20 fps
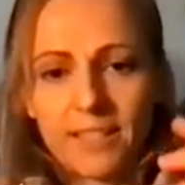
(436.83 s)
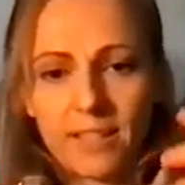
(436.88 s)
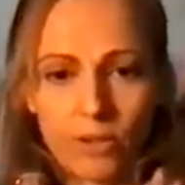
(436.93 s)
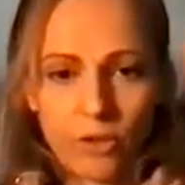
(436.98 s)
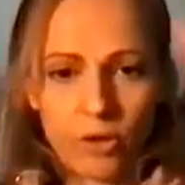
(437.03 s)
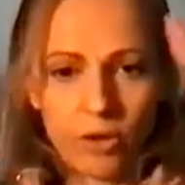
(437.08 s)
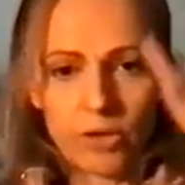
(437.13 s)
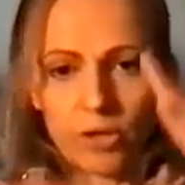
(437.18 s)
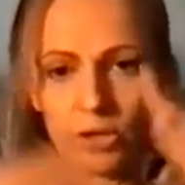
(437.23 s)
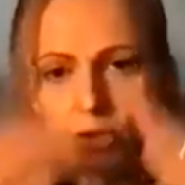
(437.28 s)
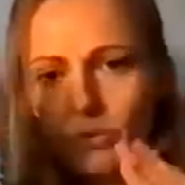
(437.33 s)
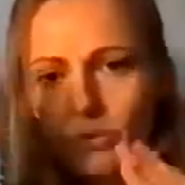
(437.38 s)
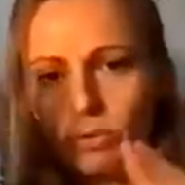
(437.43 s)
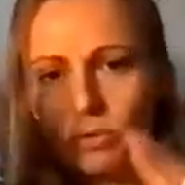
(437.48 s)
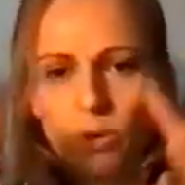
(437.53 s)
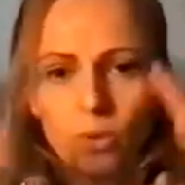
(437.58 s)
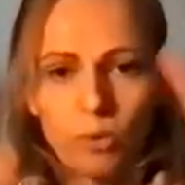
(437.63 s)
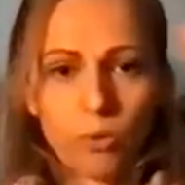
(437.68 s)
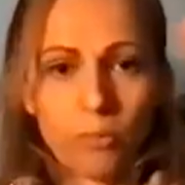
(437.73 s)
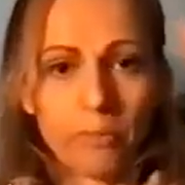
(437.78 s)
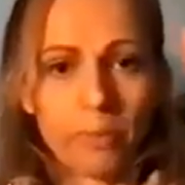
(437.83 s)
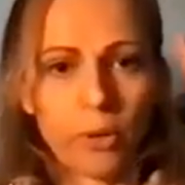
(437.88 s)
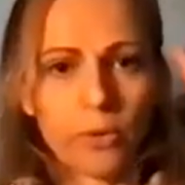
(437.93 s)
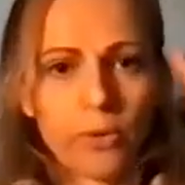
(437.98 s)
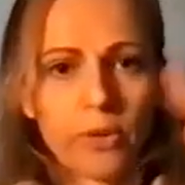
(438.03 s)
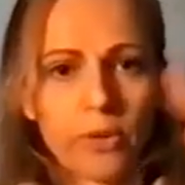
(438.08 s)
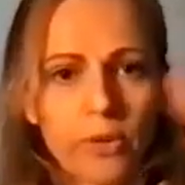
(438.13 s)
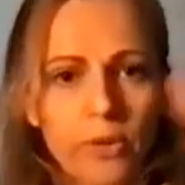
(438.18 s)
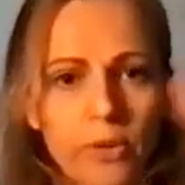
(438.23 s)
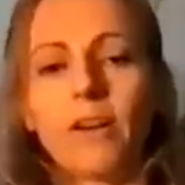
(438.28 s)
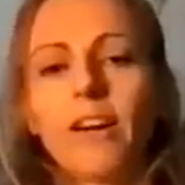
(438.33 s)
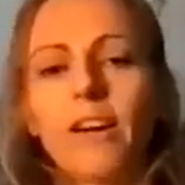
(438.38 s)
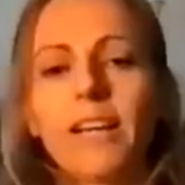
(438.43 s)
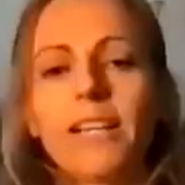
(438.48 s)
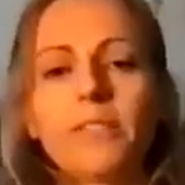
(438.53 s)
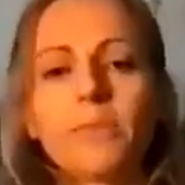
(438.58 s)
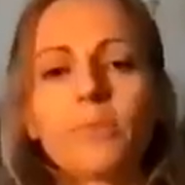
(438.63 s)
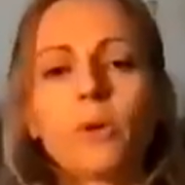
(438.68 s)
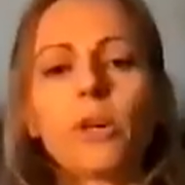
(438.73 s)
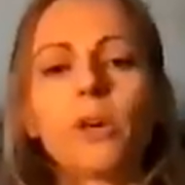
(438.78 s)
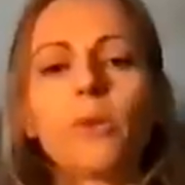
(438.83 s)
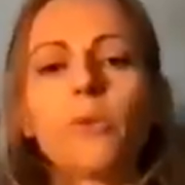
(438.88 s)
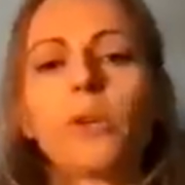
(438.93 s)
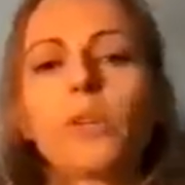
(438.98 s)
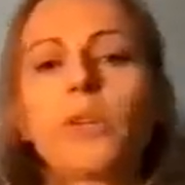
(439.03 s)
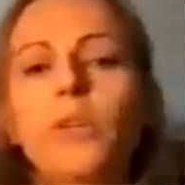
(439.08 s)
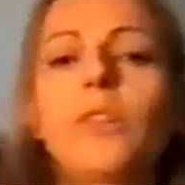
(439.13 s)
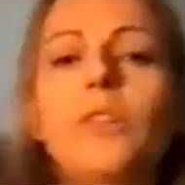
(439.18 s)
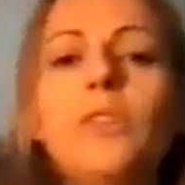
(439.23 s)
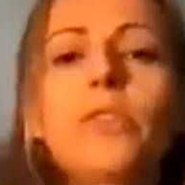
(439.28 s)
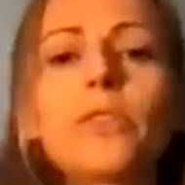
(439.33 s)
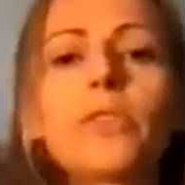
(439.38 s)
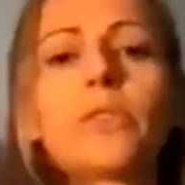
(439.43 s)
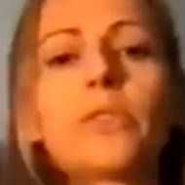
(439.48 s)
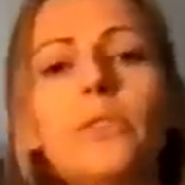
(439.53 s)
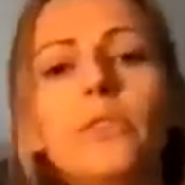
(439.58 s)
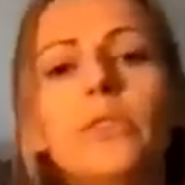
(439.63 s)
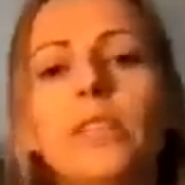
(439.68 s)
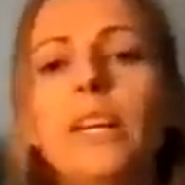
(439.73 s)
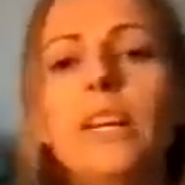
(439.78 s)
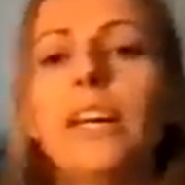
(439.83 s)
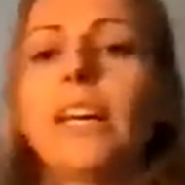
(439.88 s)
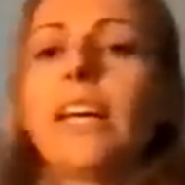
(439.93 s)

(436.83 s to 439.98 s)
nostril or both sides, what I want you to do